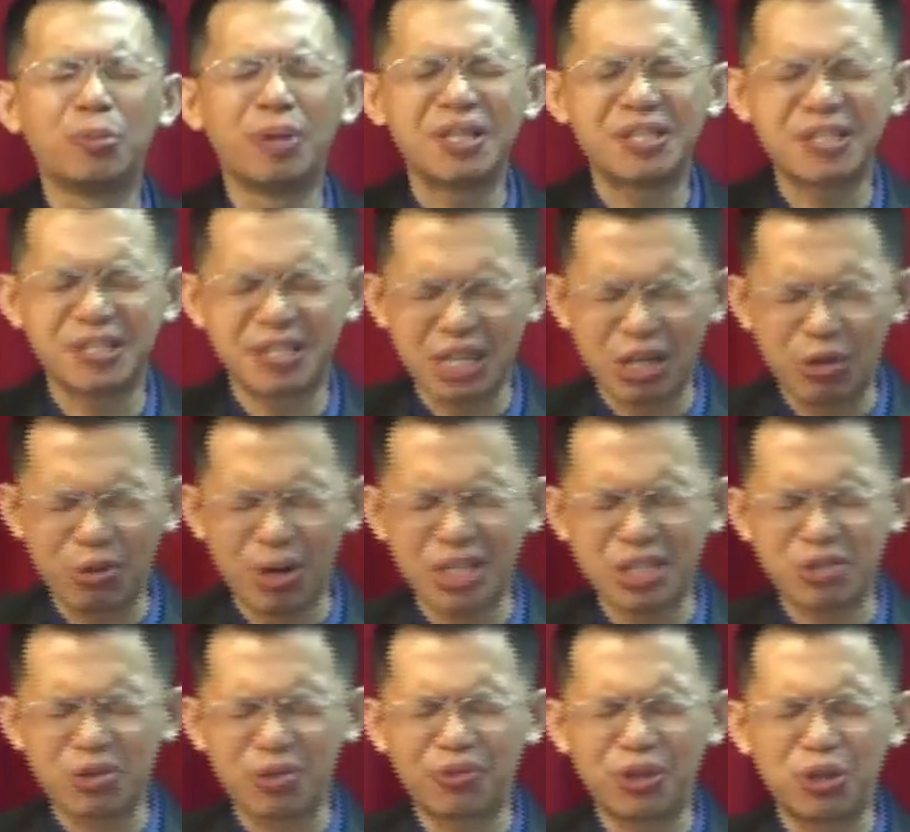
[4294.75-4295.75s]
to be
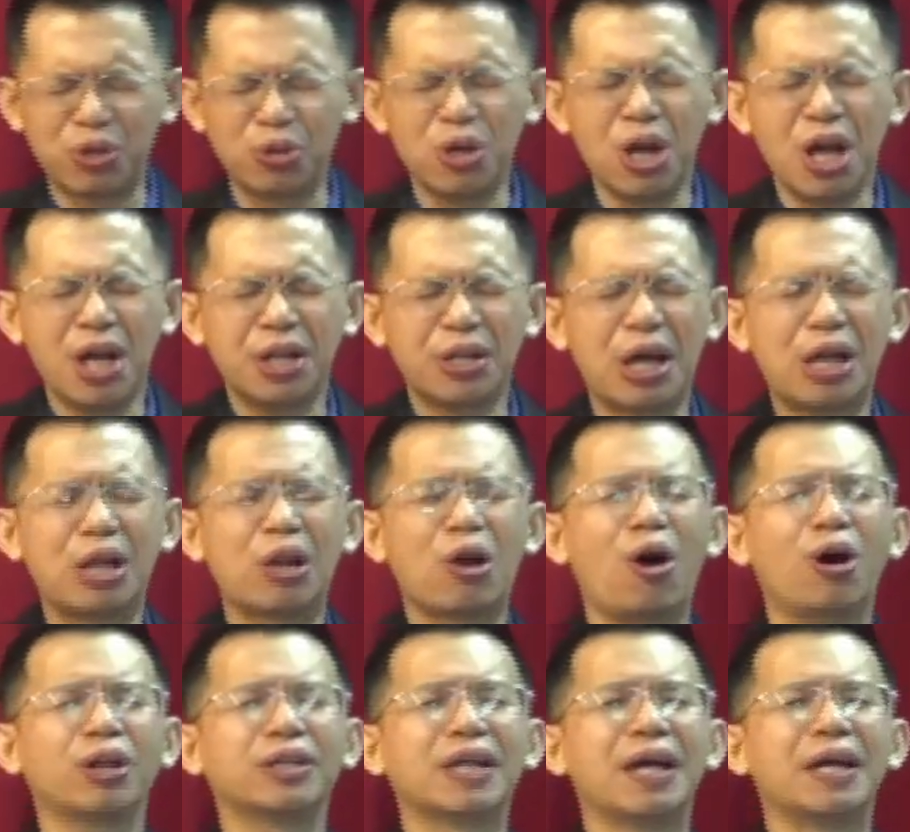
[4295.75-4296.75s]
serious with you. The
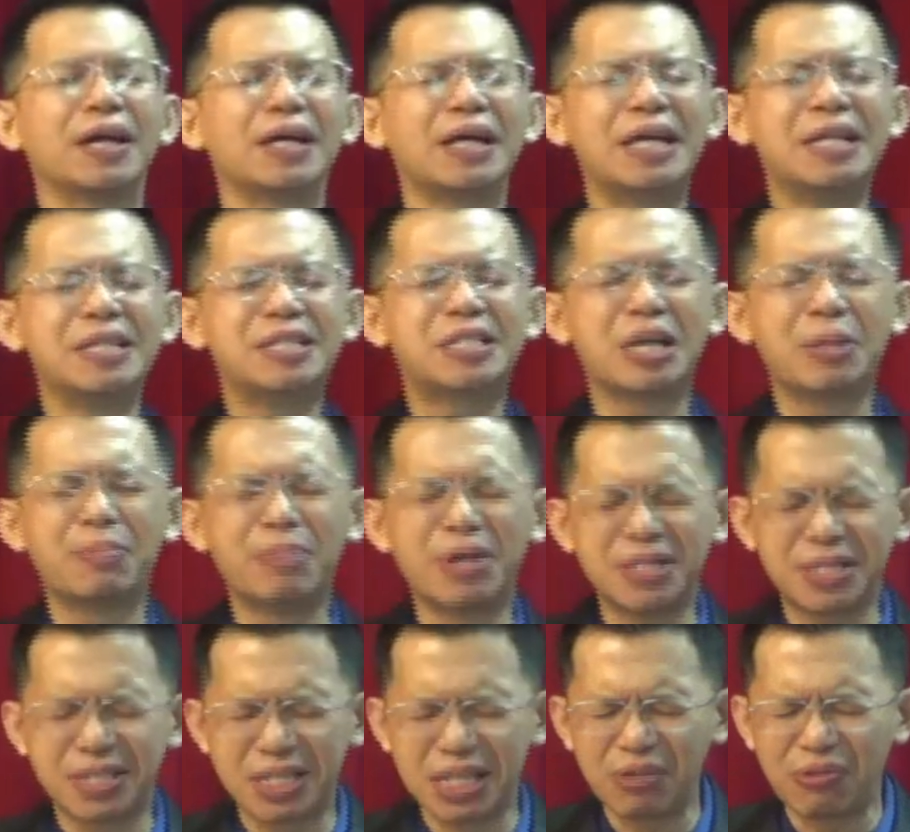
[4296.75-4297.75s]
Lord, that
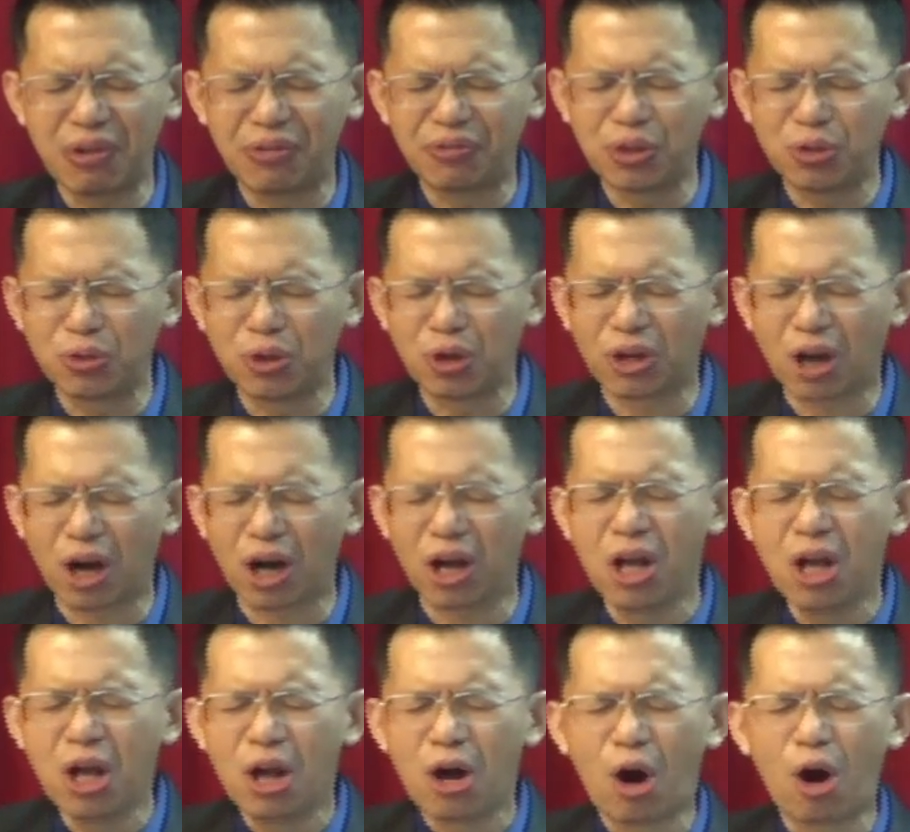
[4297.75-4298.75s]
intimacy with you, oh
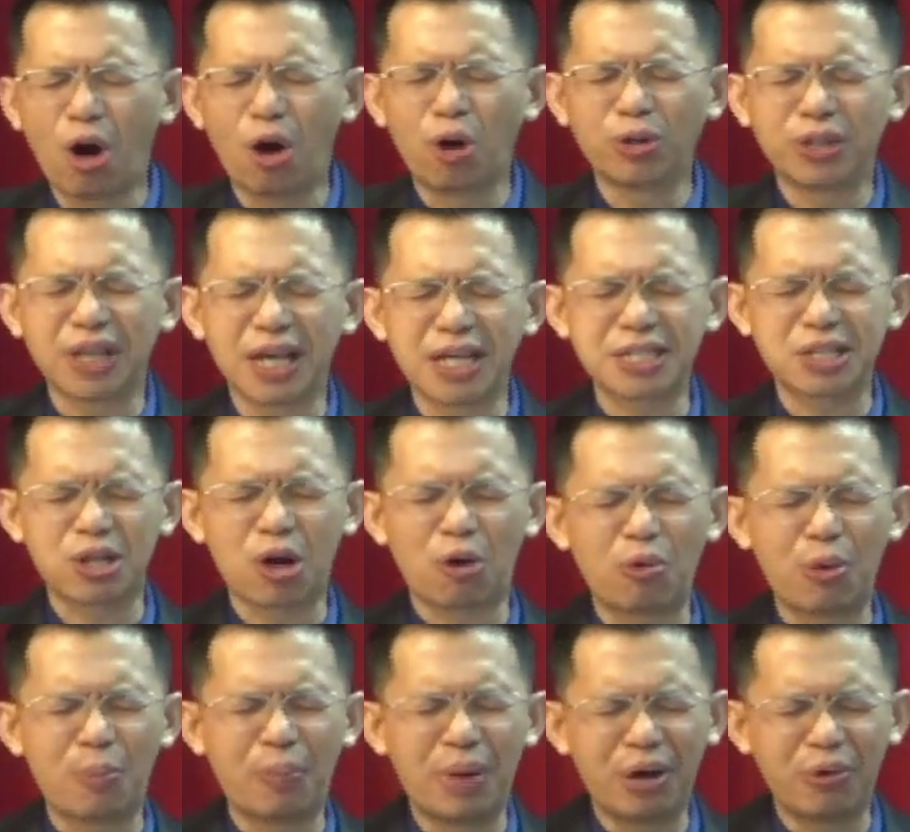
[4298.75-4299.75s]
God. Oh, yes,
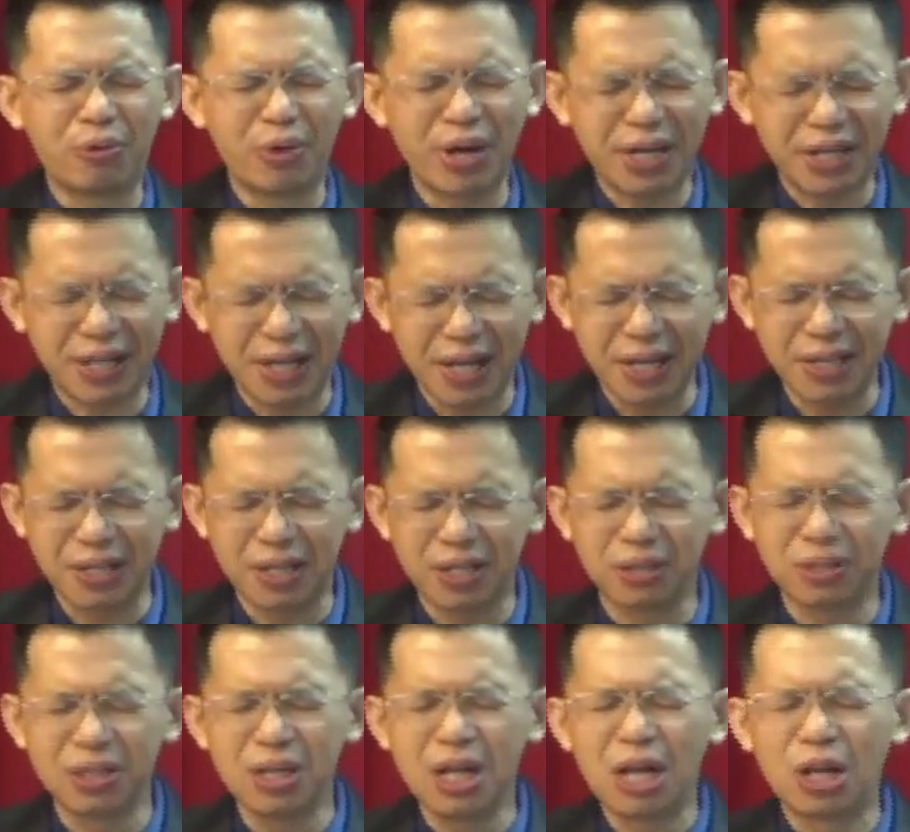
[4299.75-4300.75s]
Lord, will be
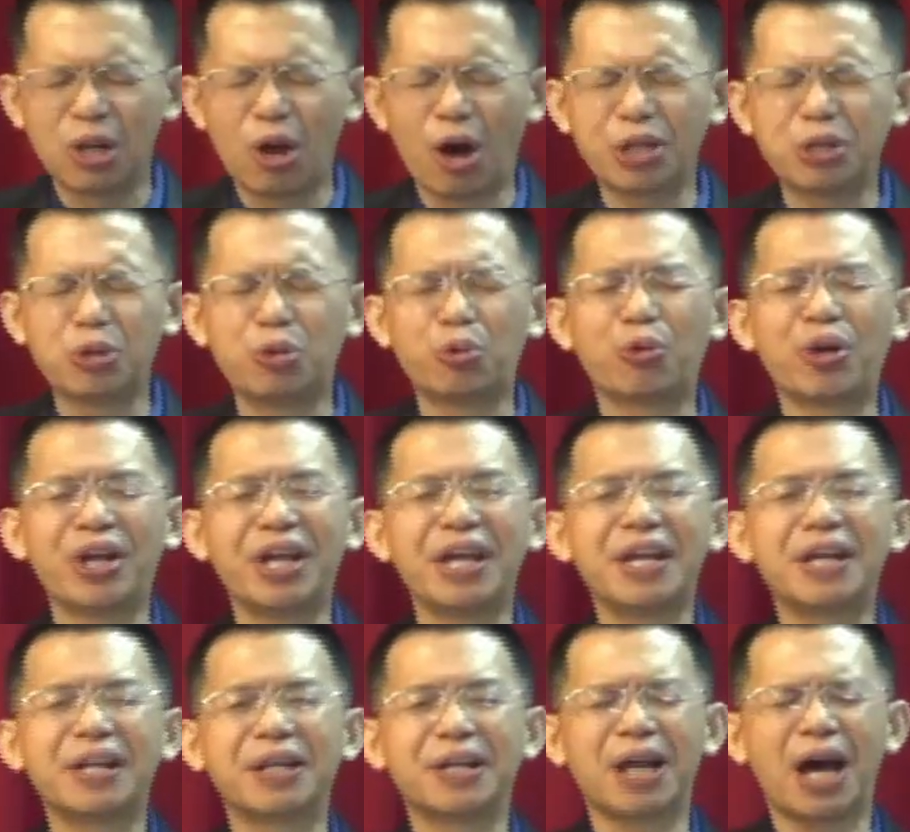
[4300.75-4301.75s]
rekindled. Lord, you
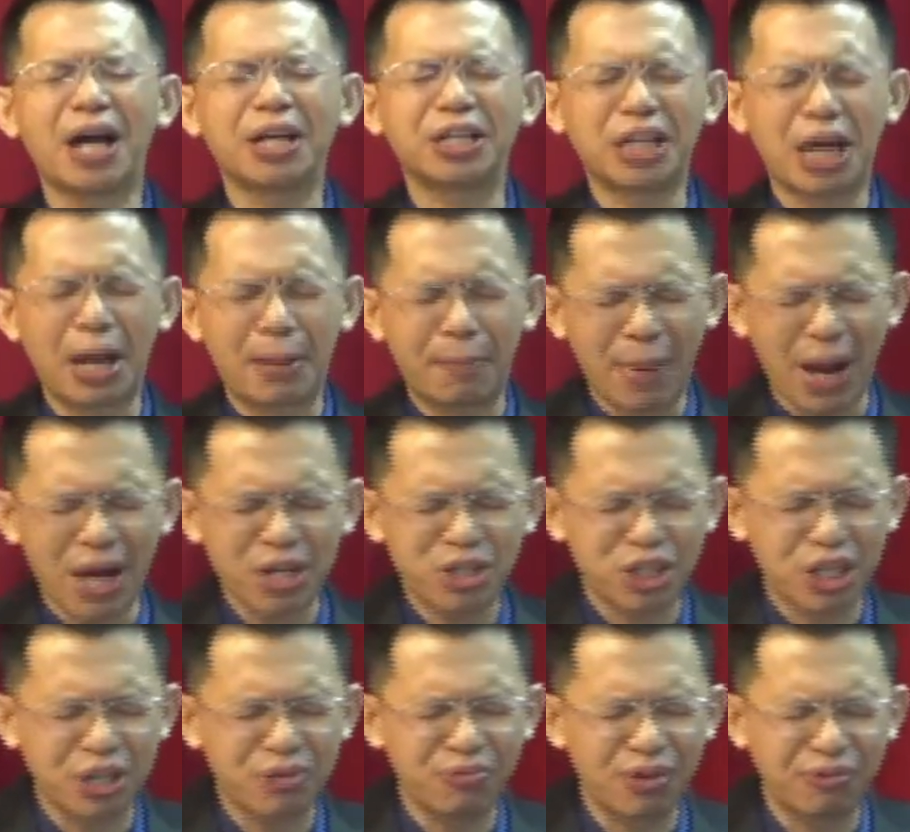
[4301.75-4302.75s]
reignite their
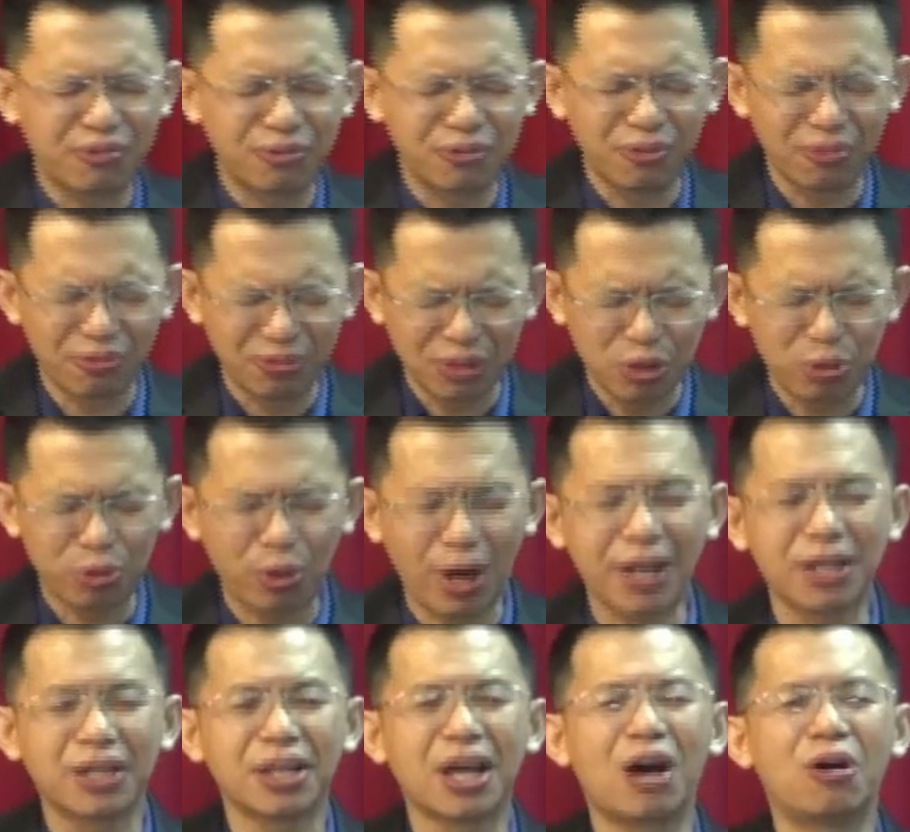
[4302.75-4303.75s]
passion with you
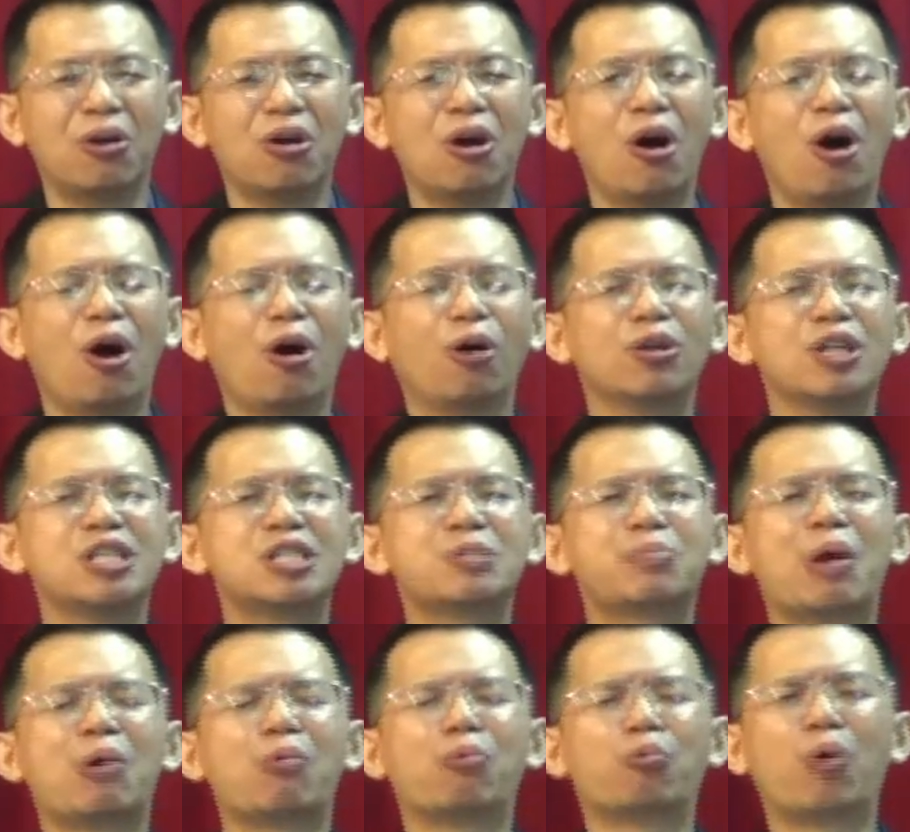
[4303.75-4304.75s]
right now. Holy
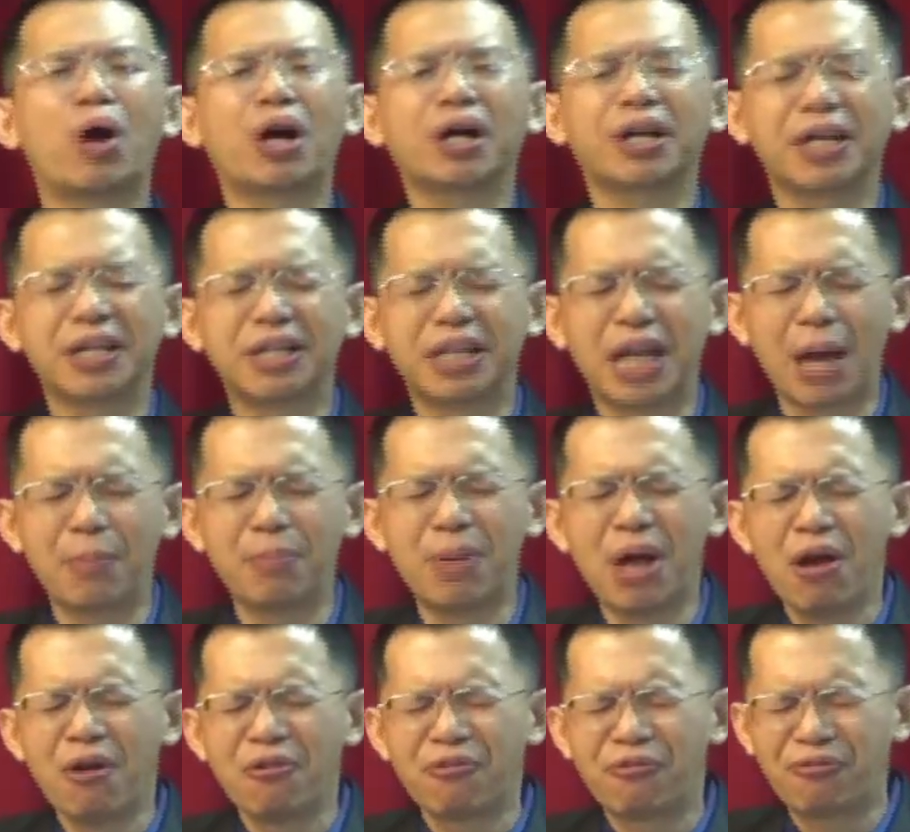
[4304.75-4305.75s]
Spirit, work in them.